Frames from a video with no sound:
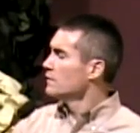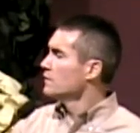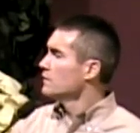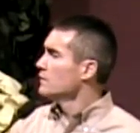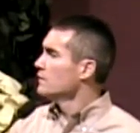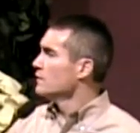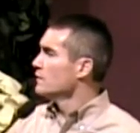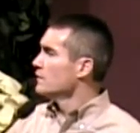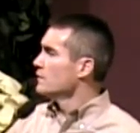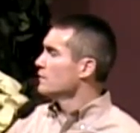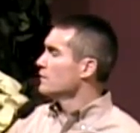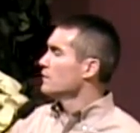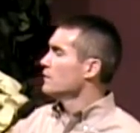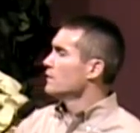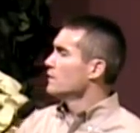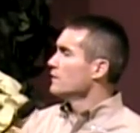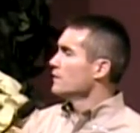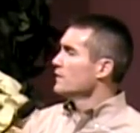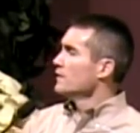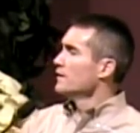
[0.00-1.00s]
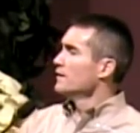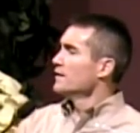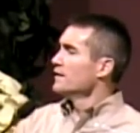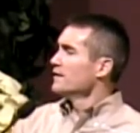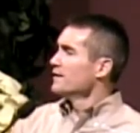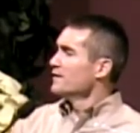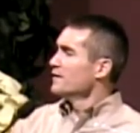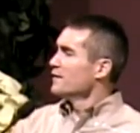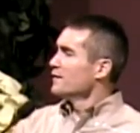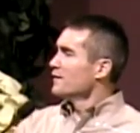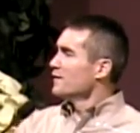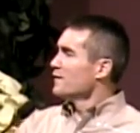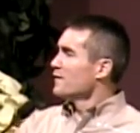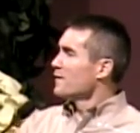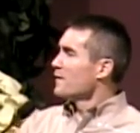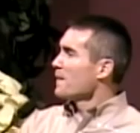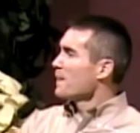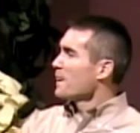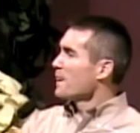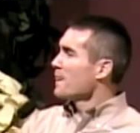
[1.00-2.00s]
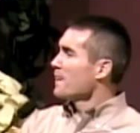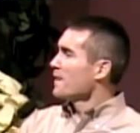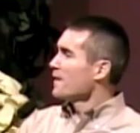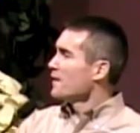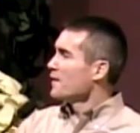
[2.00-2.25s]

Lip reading: (no one is talking)